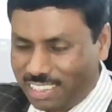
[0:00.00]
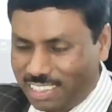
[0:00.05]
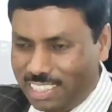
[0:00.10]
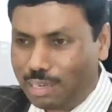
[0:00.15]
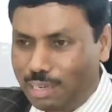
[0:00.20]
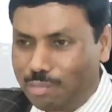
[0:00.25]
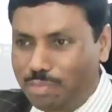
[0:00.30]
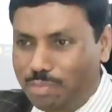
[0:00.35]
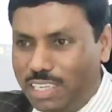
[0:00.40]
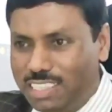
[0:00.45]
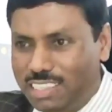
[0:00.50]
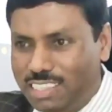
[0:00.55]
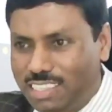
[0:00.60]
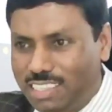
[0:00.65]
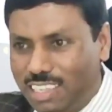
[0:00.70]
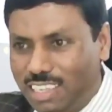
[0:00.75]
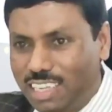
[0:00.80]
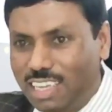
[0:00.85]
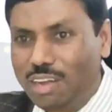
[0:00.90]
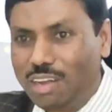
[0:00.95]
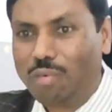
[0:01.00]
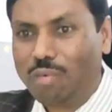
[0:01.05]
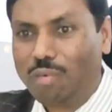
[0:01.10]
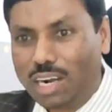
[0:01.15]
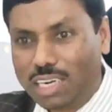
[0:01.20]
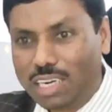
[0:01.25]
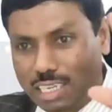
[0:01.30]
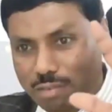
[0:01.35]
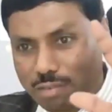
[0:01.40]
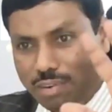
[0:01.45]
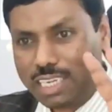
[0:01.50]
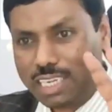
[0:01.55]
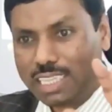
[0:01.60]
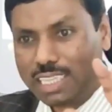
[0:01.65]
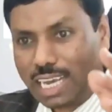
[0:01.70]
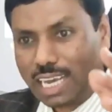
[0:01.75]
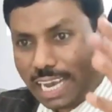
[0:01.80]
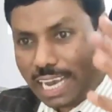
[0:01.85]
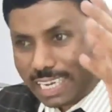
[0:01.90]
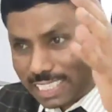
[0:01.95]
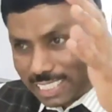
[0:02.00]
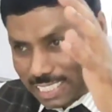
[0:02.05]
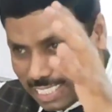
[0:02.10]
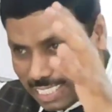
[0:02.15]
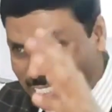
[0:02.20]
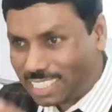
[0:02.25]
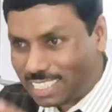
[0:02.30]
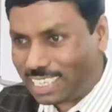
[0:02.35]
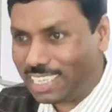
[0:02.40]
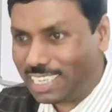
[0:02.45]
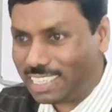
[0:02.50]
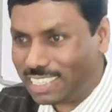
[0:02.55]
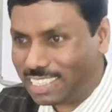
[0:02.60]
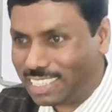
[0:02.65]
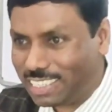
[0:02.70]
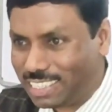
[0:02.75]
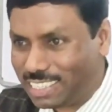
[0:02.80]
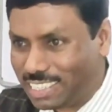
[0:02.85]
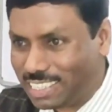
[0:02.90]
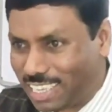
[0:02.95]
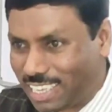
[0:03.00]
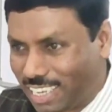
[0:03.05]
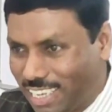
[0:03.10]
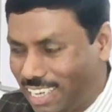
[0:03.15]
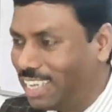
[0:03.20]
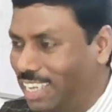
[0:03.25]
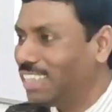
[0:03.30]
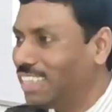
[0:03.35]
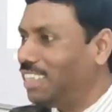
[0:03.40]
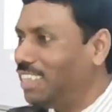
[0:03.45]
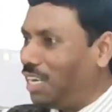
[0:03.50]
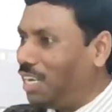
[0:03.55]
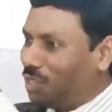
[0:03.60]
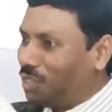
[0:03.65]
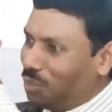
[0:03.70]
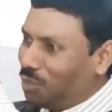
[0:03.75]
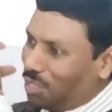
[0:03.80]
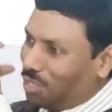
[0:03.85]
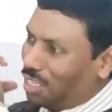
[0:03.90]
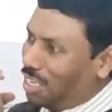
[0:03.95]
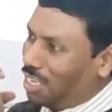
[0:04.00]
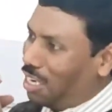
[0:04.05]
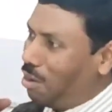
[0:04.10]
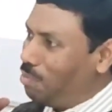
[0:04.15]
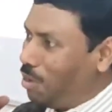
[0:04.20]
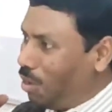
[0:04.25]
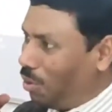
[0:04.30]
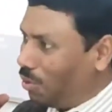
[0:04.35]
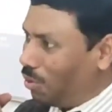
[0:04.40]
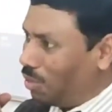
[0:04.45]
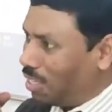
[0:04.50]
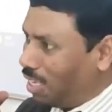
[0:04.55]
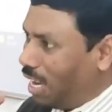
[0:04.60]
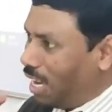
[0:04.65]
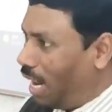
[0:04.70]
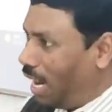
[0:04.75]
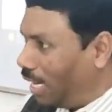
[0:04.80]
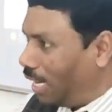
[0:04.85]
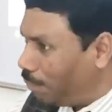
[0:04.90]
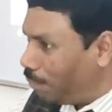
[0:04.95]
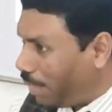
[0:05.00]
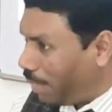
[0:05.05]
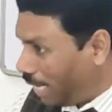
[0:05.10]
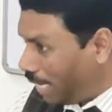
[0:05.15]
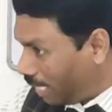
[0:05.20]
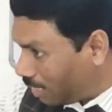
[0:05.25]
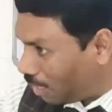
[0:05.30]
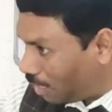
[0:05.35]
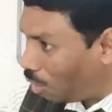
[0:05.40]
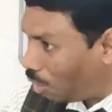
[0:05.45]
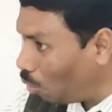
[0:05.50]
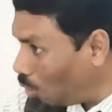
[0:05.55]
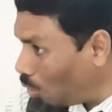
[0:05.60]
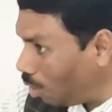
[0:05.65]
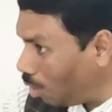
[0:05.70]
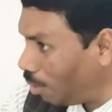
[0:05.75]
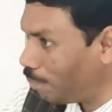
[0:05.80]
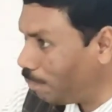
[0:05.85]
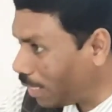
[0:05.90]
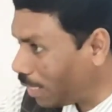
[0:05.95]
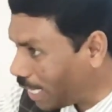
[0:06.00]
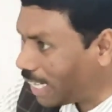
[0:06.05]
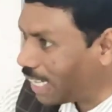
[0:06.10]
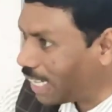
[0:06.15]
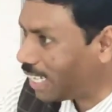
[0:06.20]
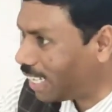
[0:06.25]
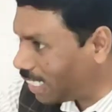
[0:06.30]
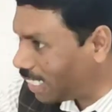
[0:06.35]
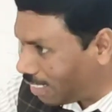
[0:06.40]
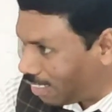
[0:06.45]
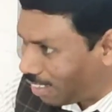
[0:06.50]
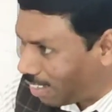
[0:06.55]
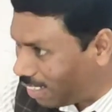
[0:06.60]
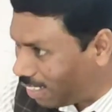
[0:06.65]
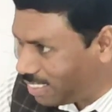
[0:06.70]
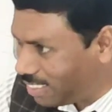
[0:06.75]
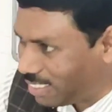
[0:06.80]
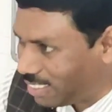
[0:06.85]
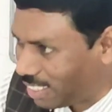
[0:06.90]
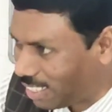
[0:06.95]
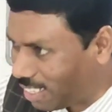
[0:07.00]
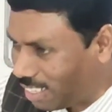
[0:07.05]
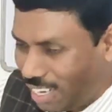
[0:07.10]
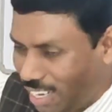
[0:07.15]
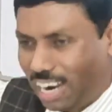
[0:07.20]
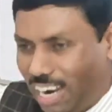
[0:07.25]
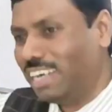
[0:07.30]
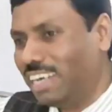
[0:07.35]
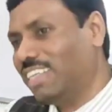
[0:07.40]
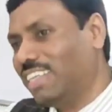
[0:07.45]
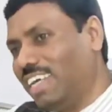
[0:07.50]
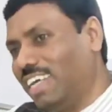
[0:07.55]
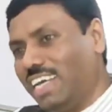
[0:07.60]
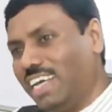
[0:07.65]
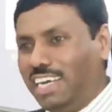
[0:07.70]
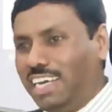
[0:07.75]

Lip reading: That means whatever the excess energy is there, that should come out and make the hole bigger and larger and then